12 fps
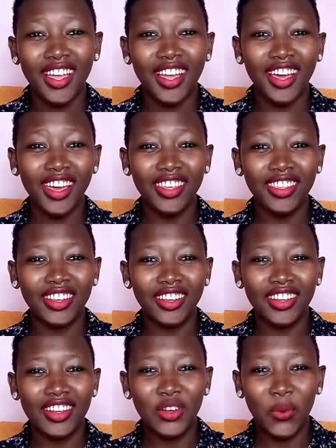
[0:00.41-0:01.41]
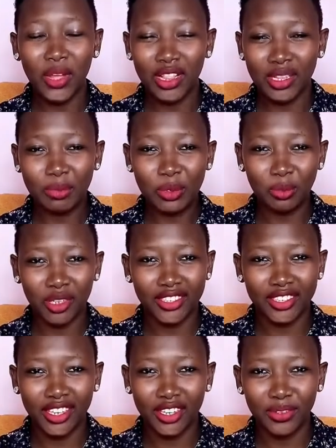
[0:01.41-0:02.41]
Hi there, welcome to my
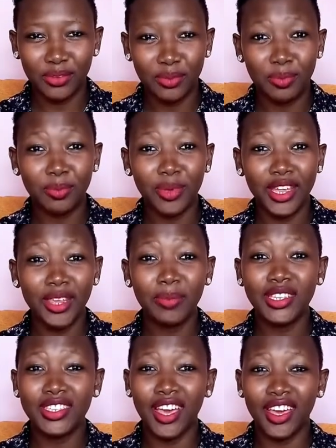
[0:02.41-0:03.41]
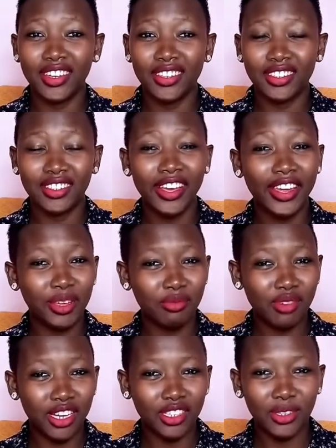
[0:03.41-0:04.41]
channel. My name is Annet, and I'm
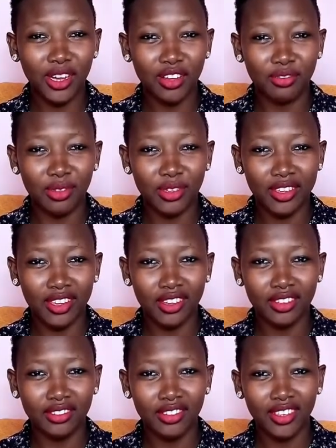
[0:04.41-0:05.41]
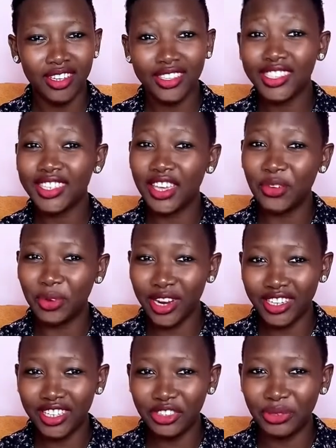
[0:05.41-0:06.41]
glad to have you here. Let's get right
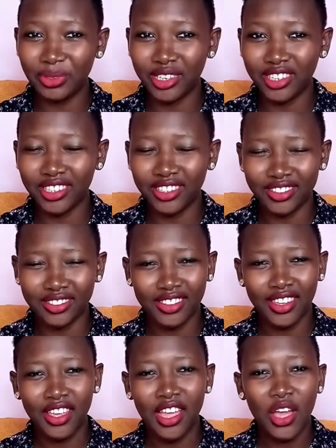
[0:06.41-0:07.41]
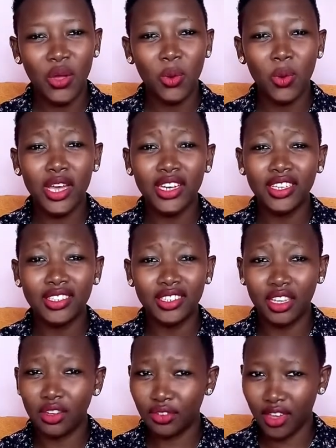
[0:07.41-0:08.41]
into it. What is
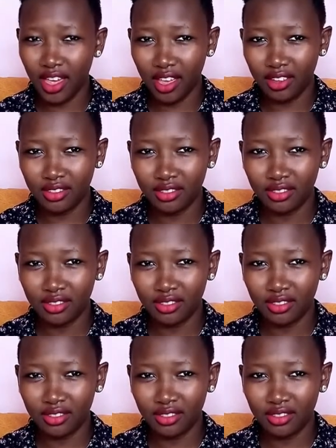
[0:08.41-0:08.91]
self care?